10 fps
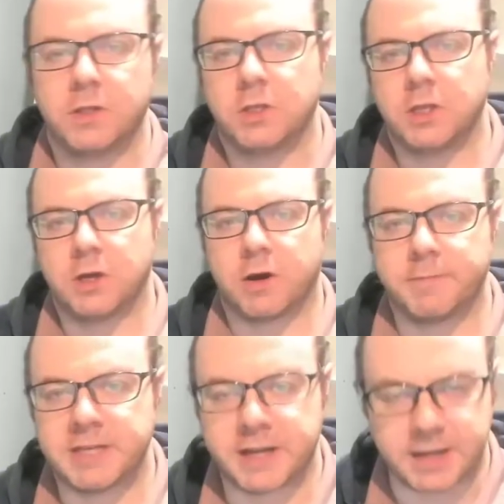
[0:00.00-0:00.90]

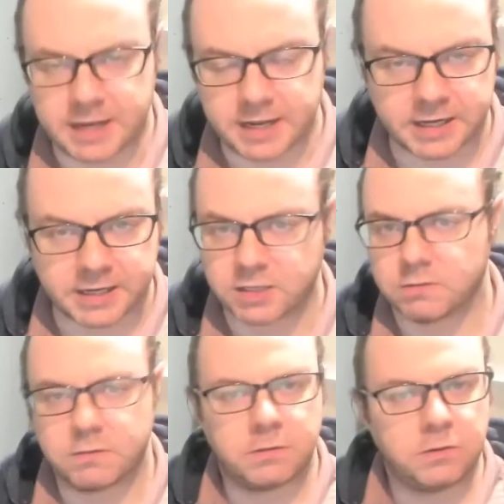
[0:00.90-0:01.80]
I
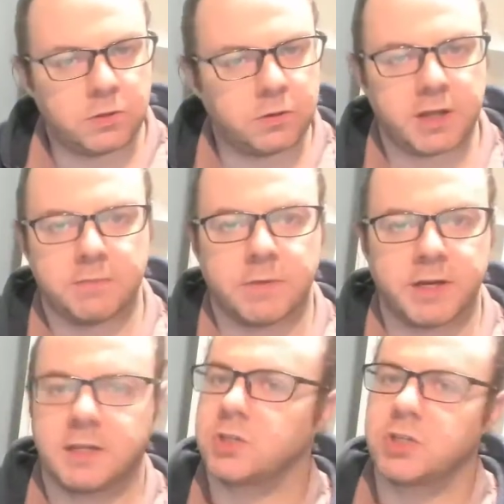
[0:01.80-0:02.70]
can donate
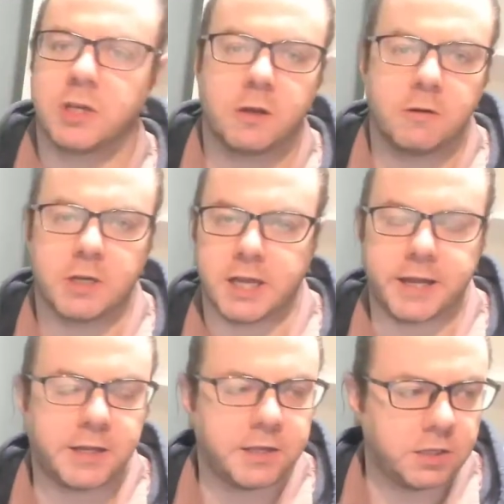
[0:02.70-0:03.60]
money to charity.
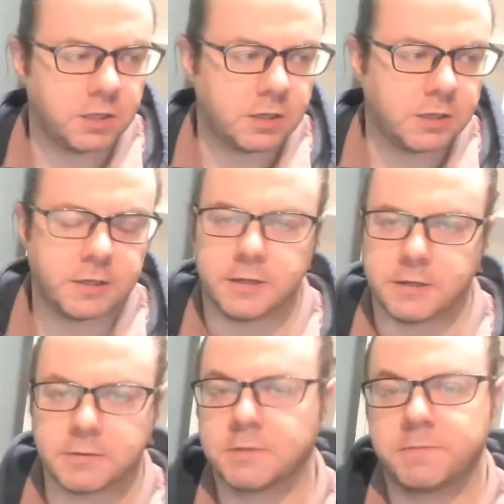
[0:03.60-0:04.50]
I
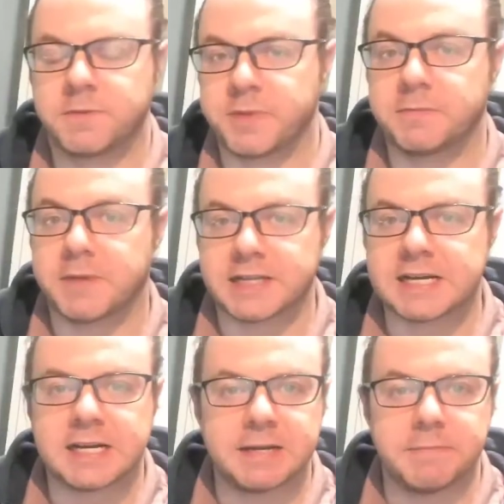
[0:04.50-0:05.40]
can spend my
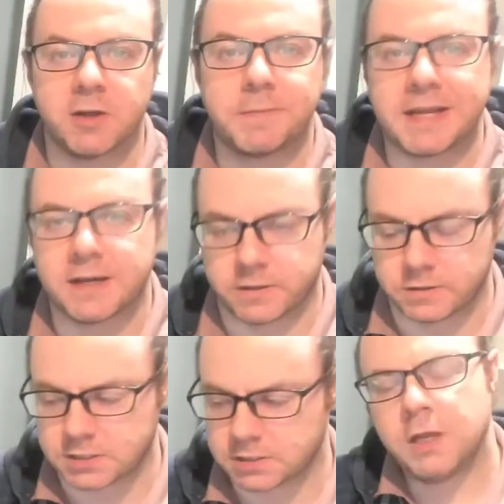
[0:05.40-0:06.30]
time helping
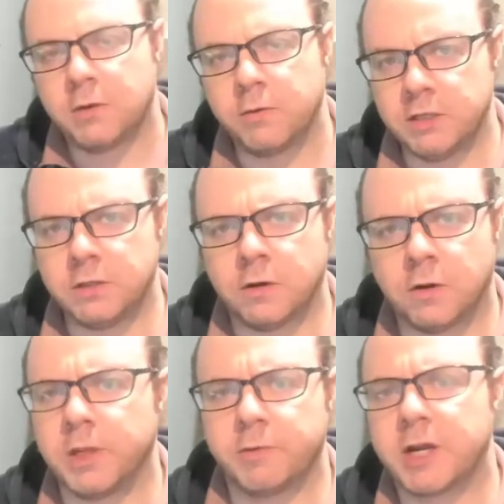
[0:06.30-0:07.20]
others. And we
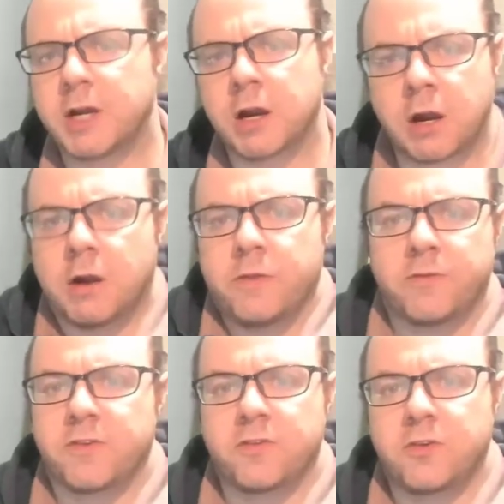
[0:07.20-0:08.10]
normally regard
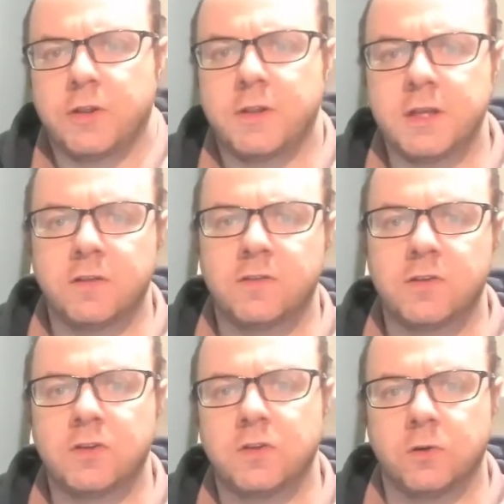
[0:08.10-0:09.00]
those as good things
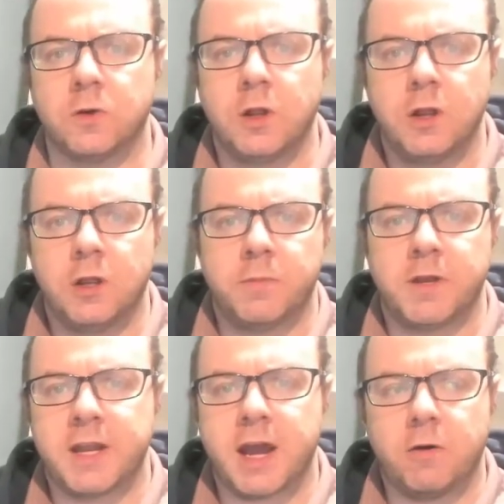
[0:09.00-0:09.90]
to do.
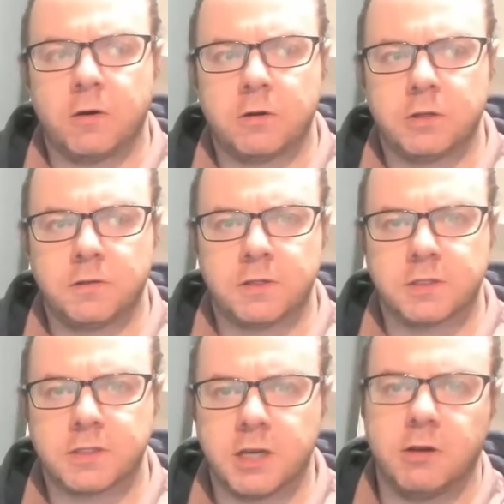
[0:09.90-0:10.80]
But now under
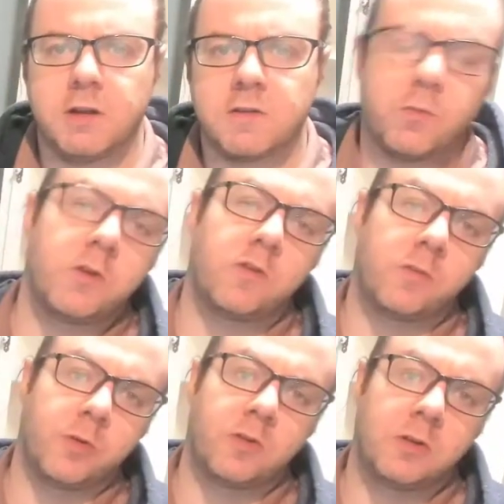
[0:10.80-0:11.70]
utilitarianism, what you're
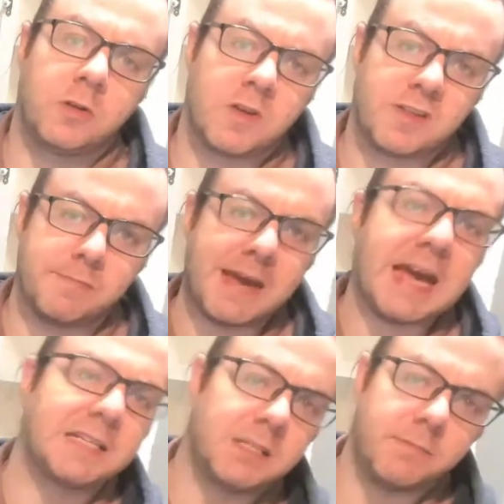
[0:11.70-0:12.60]
supposed to do is
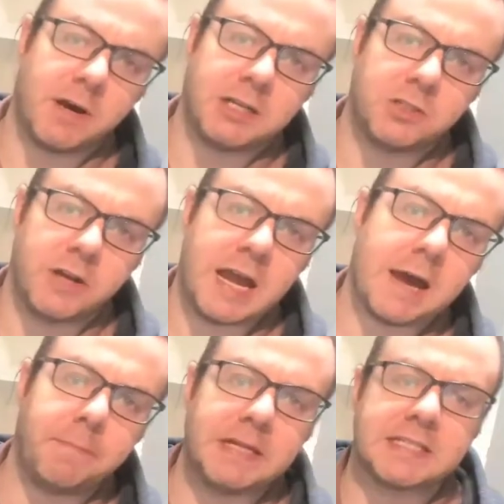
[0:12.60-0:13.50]
maximize your
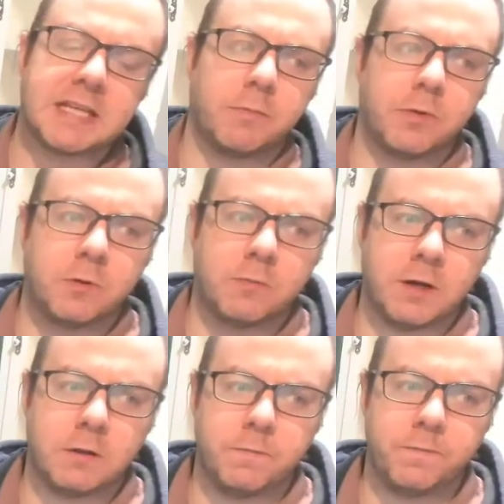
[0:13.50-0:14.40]
happiness output.
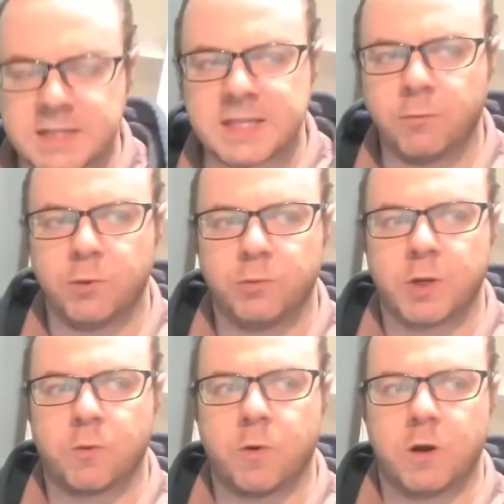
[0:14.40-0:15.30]
Well, that would
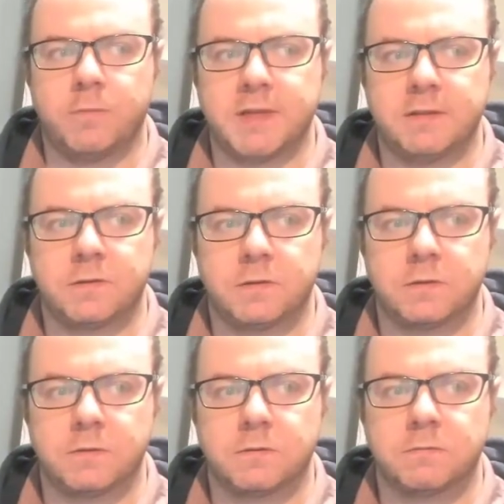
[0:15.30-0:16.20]
require me
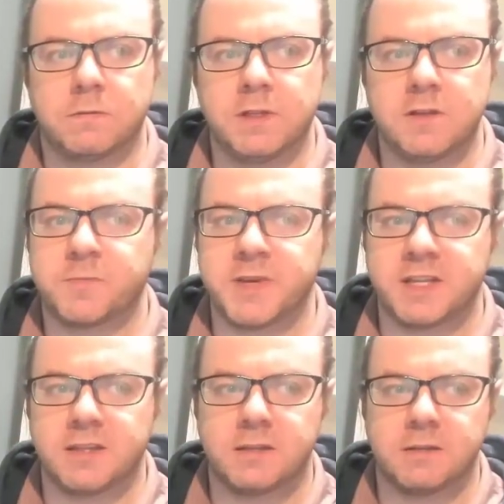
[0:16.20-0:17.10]
to really
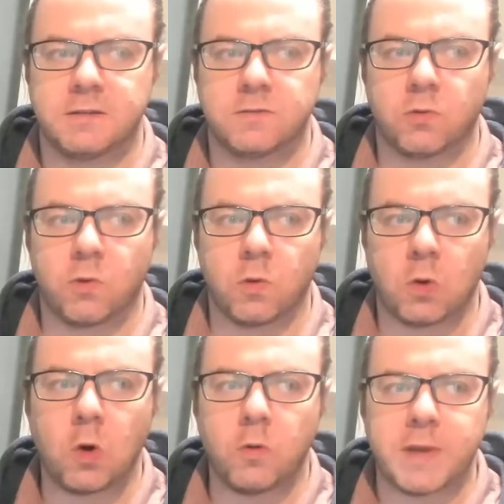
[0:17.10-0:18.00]
spend
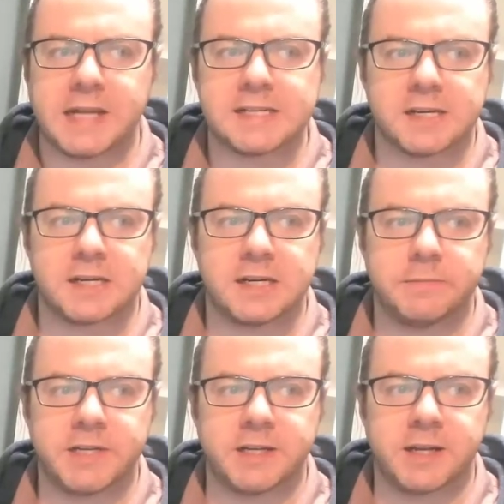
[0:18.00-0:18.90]
all my
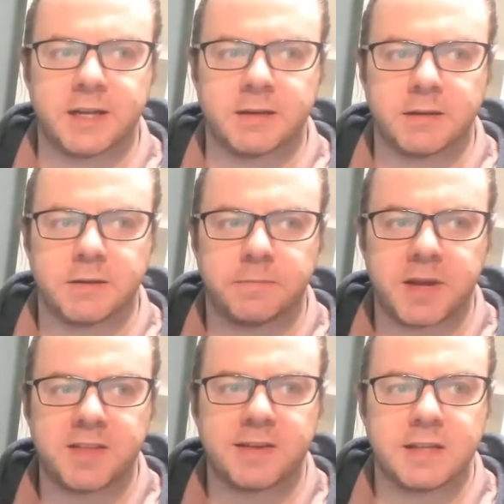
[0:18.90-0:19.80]
time and
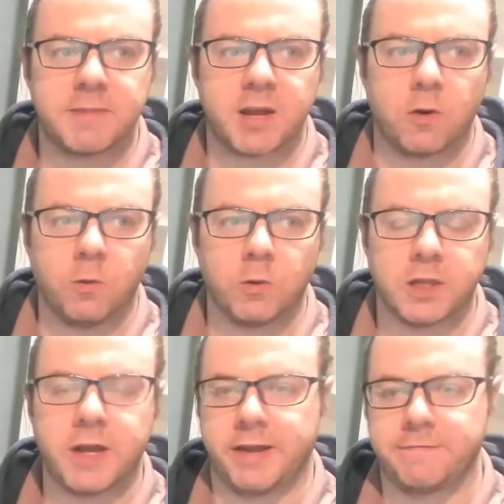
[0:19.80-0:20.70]
basically my
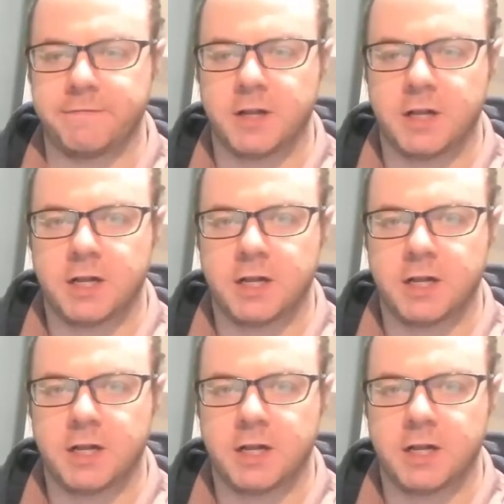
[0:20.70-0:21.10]
whole life